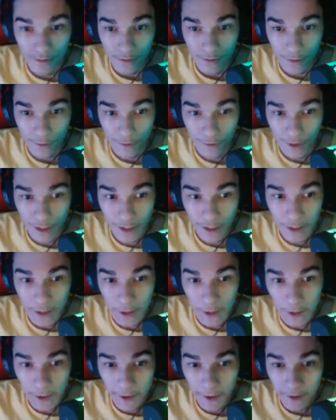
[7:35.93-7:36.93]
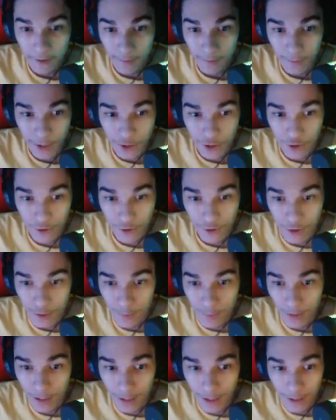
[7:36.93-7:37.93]
Over here. Make sure there's
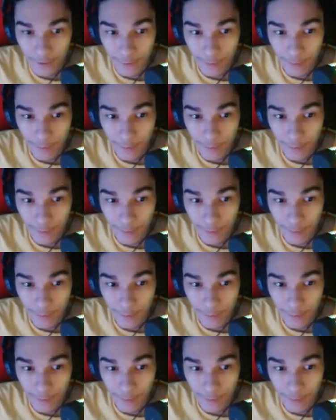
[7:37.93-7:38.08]
plenty of